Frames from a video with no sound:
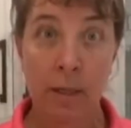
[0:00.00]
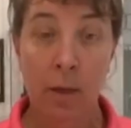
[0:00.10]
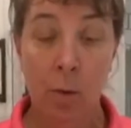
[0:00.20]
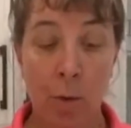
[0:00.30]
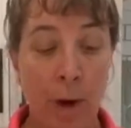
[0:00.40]

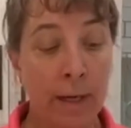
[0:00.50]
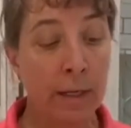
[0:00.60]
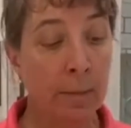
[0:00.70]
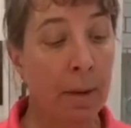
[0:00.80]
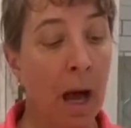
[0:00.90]
We're ready
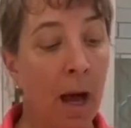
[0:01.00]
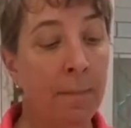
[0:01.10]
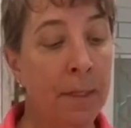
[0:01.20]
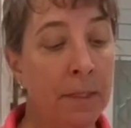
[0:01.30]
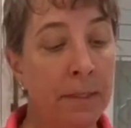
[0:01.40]
to pop
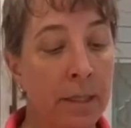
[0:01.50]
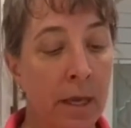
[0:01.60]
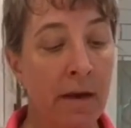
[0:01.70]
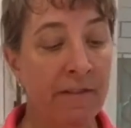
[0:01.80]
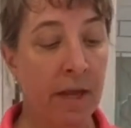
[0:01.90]
it into the
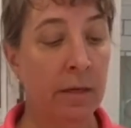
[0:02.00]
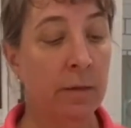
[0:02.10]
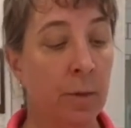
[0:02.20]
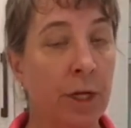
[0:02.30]
oven. We're